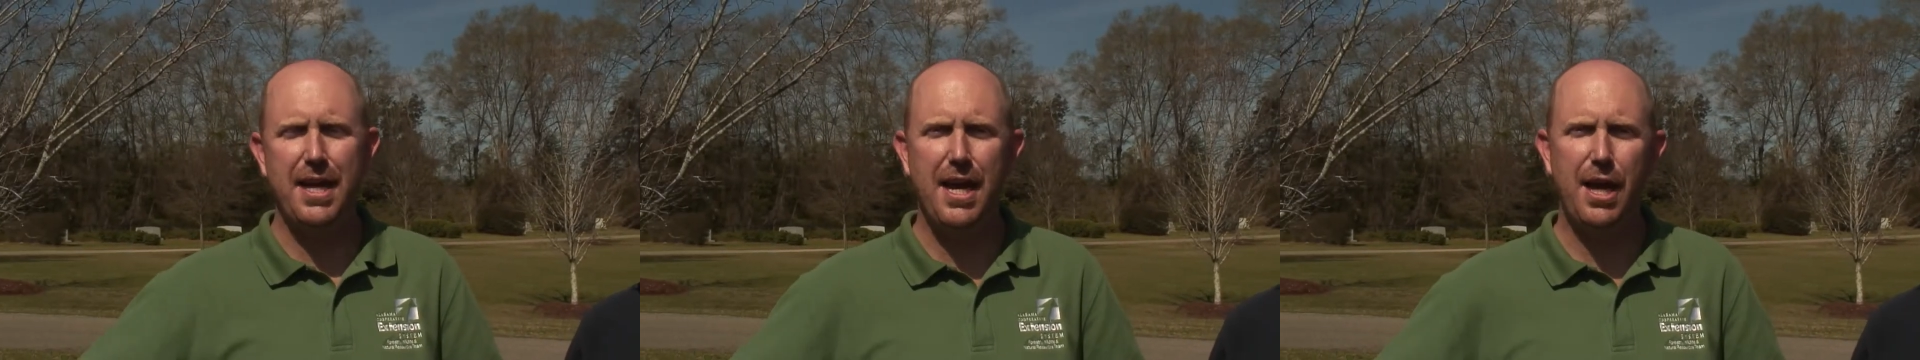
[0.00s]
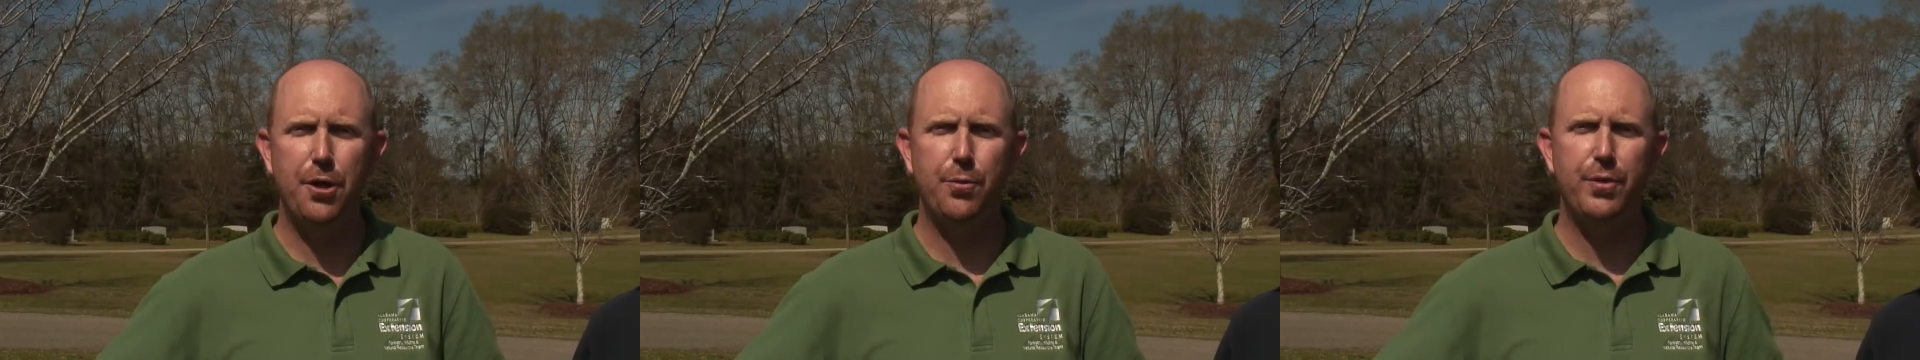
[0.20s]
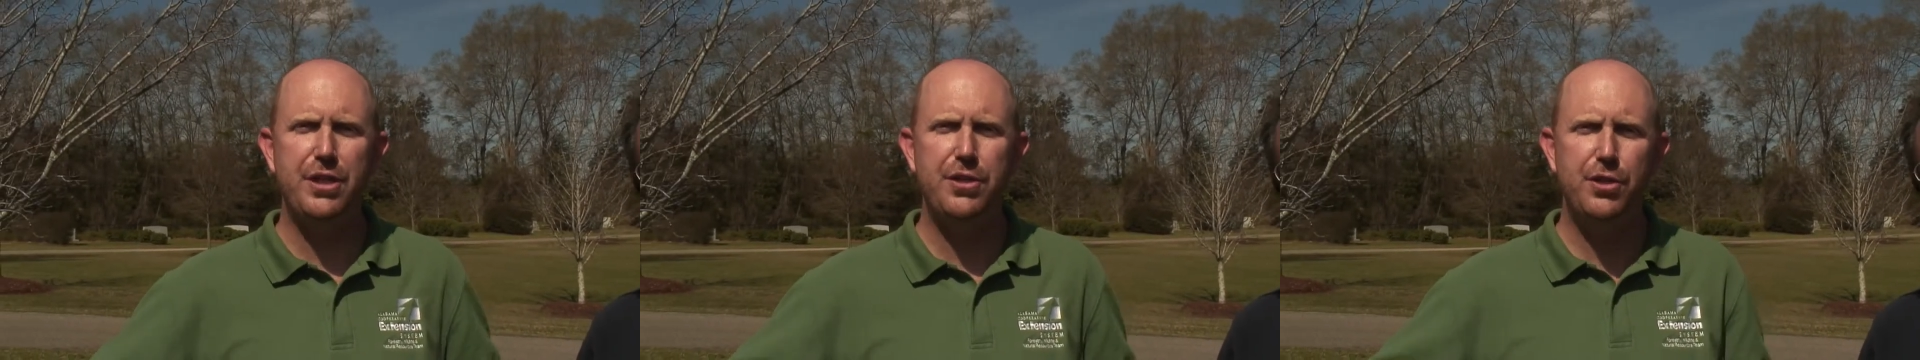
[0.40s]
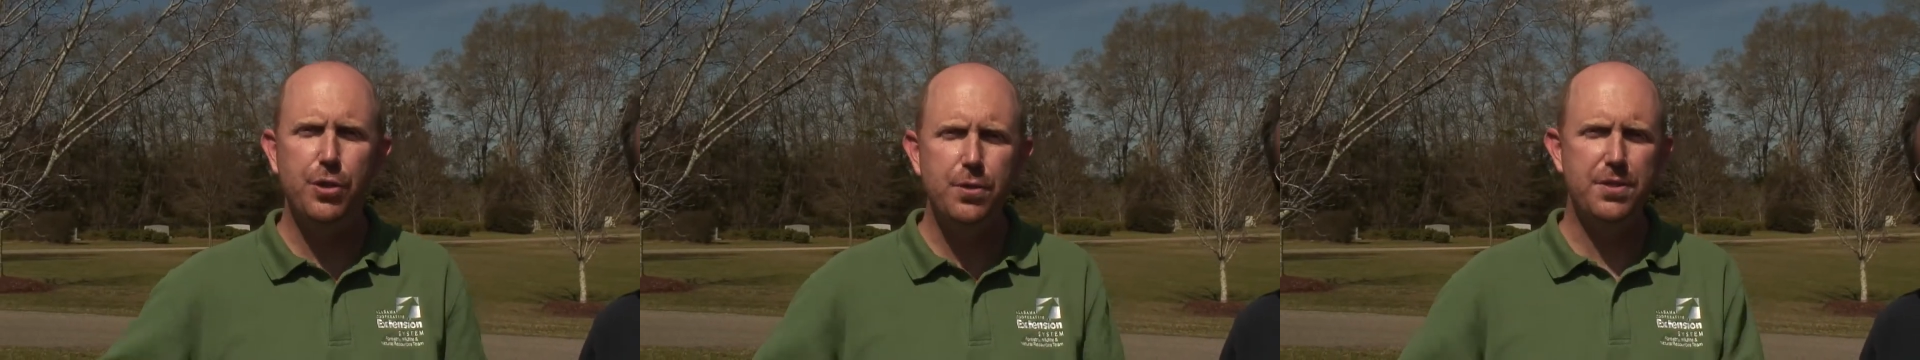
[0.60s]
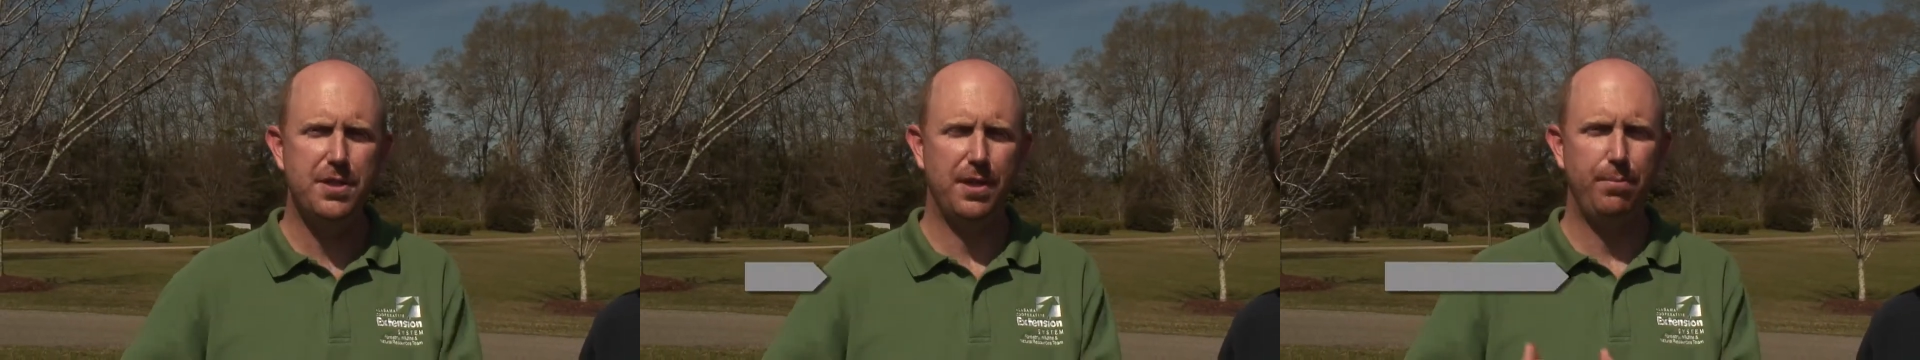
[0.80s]
how to
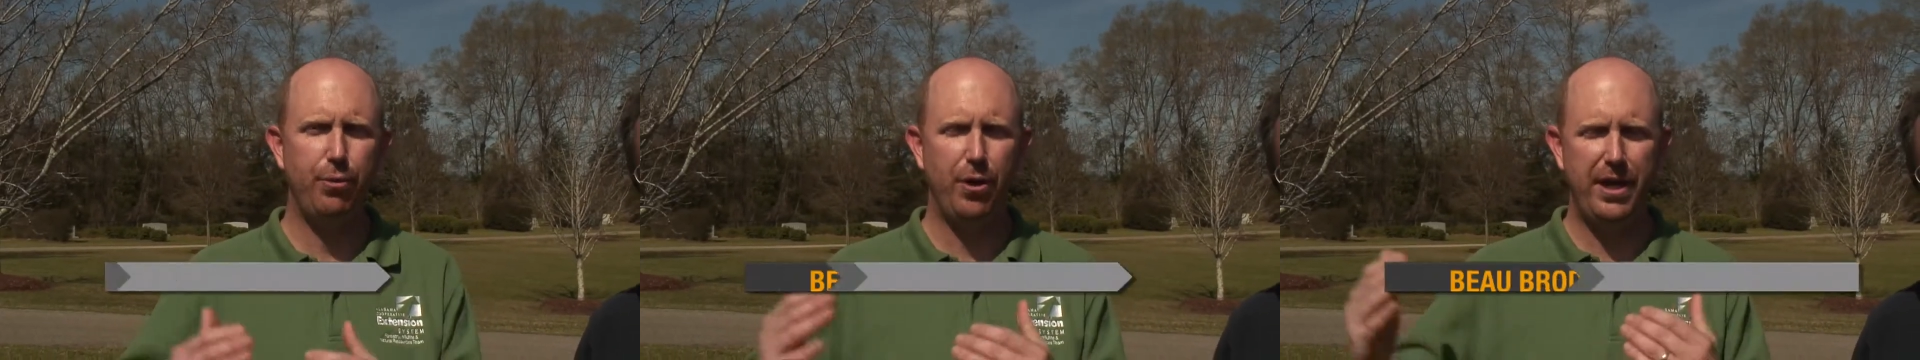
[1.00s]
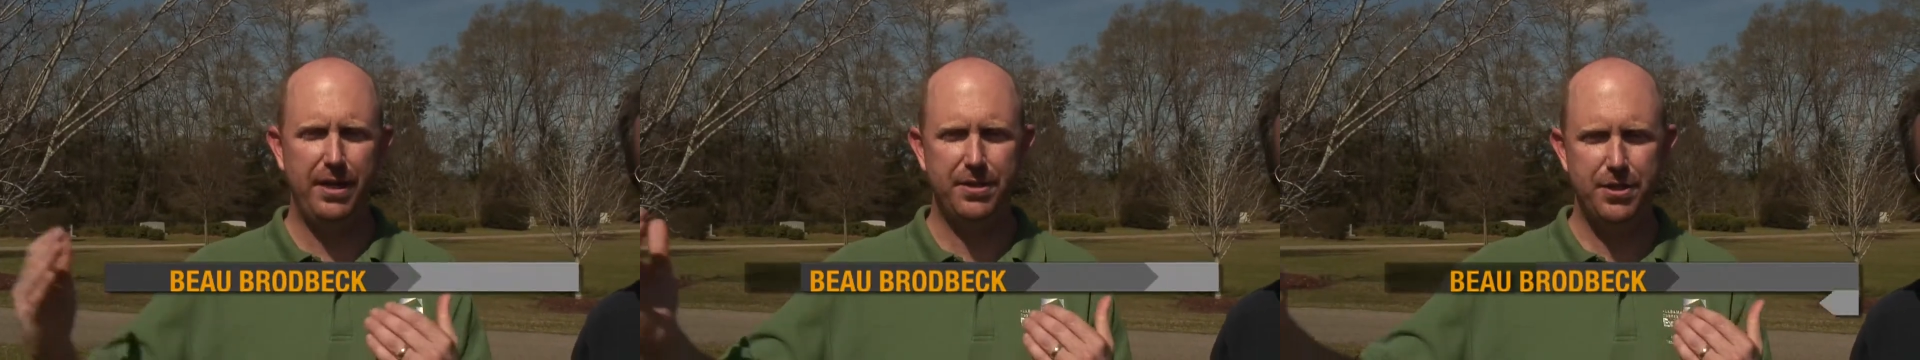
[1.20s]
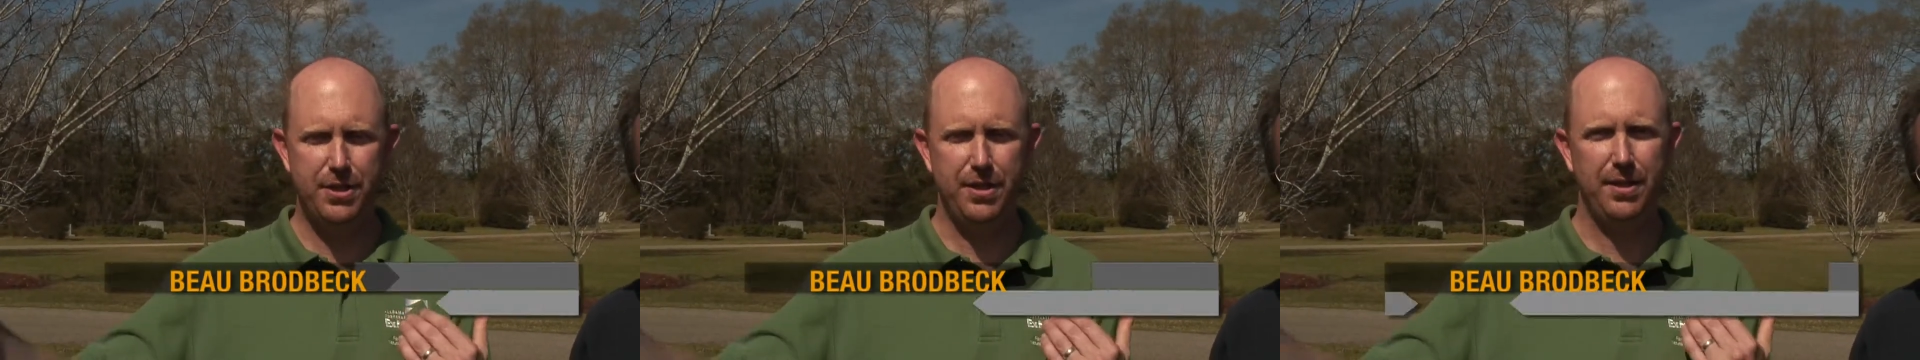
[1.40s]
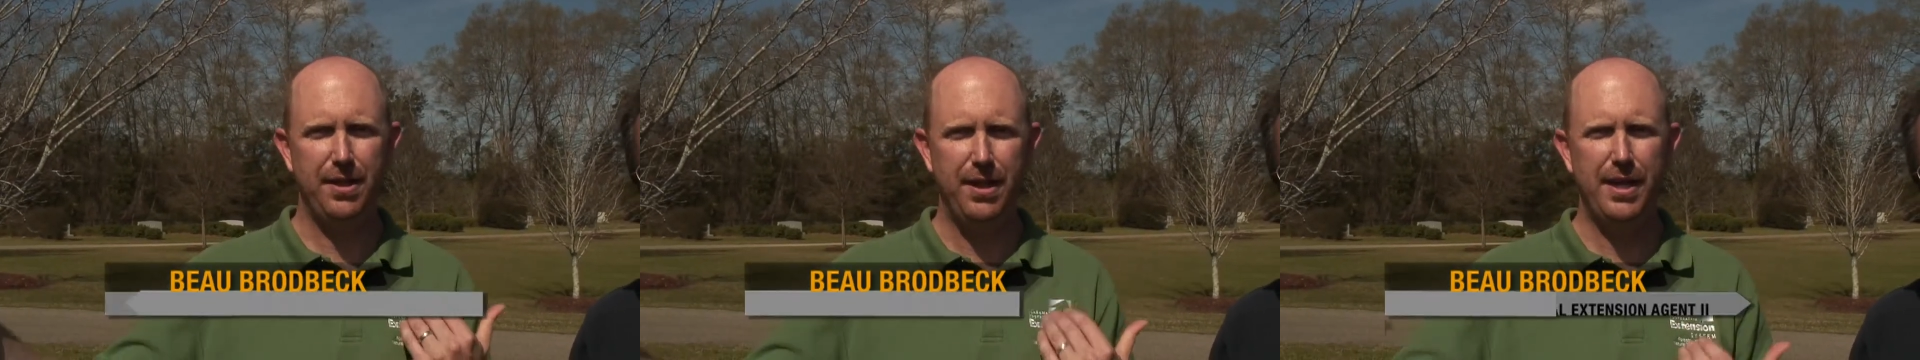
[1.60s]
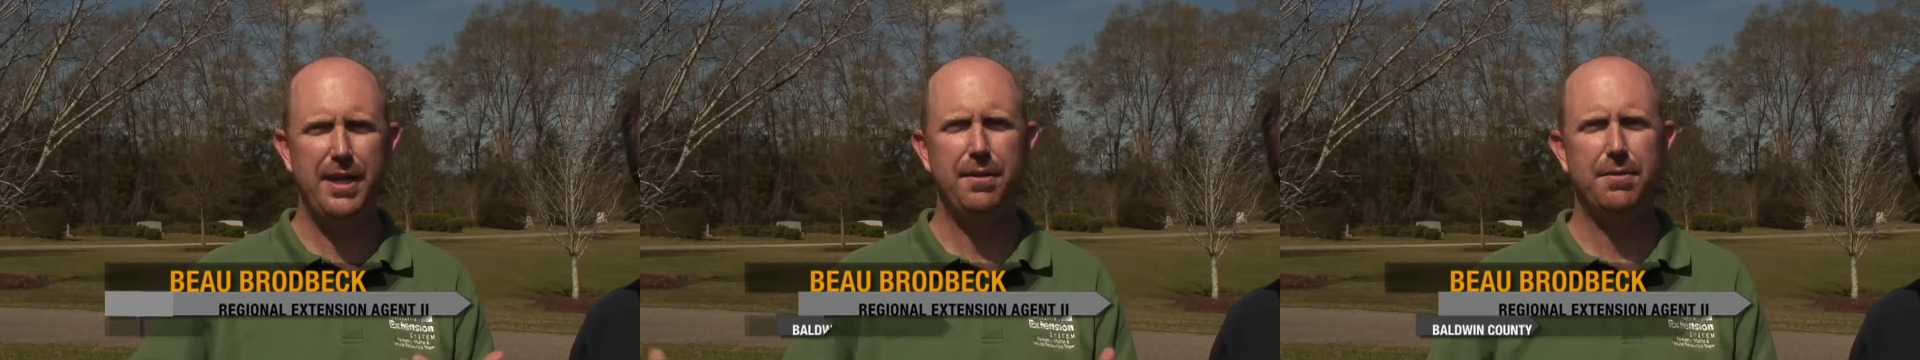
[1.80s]
reduce a branch
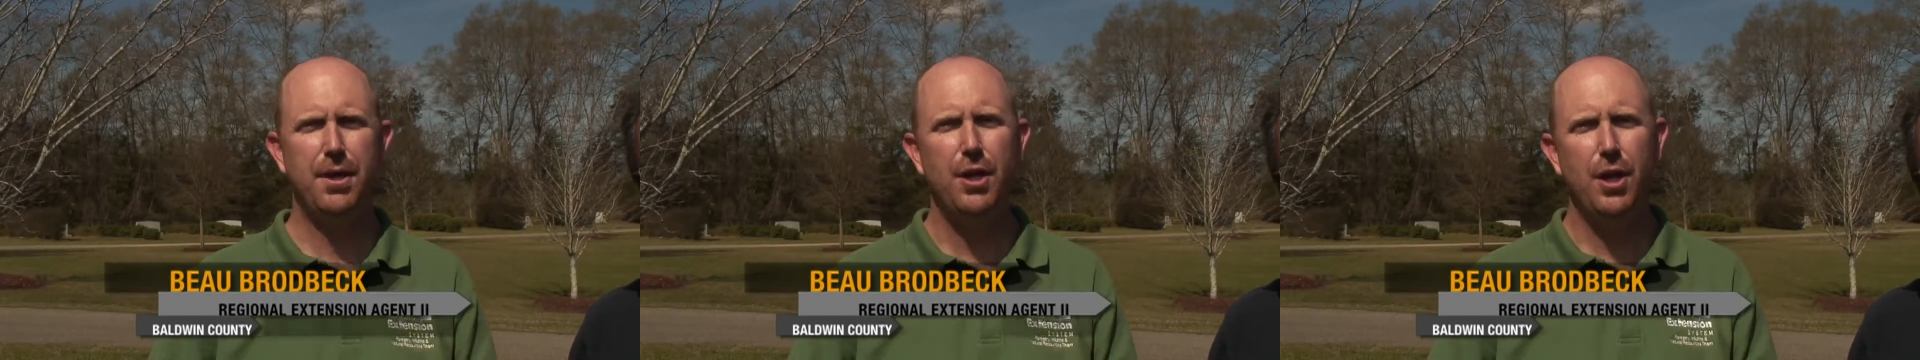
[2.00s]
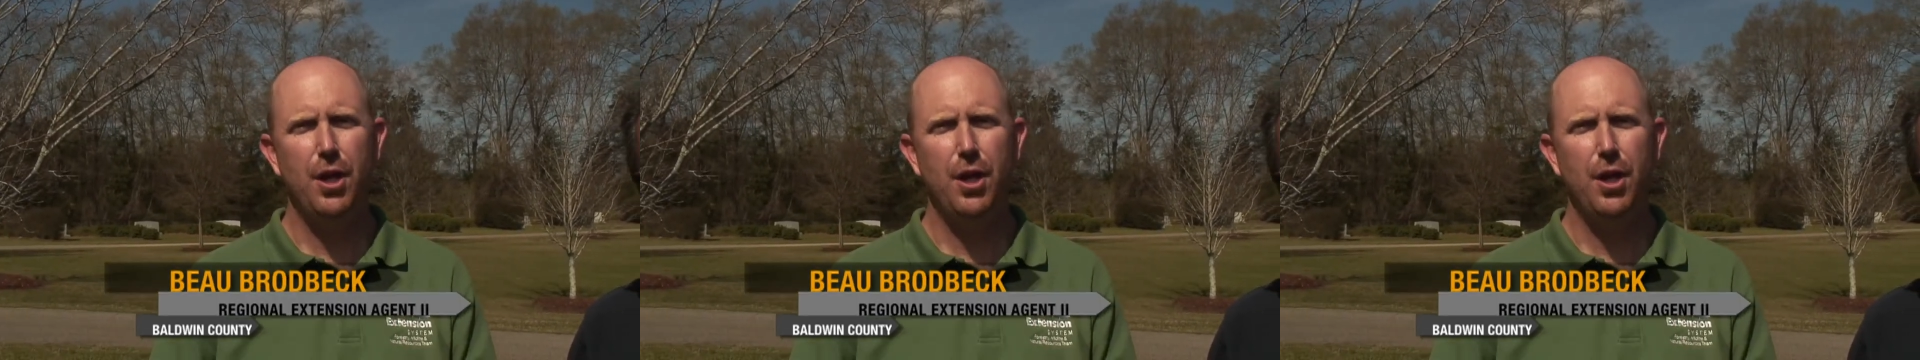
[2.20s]
length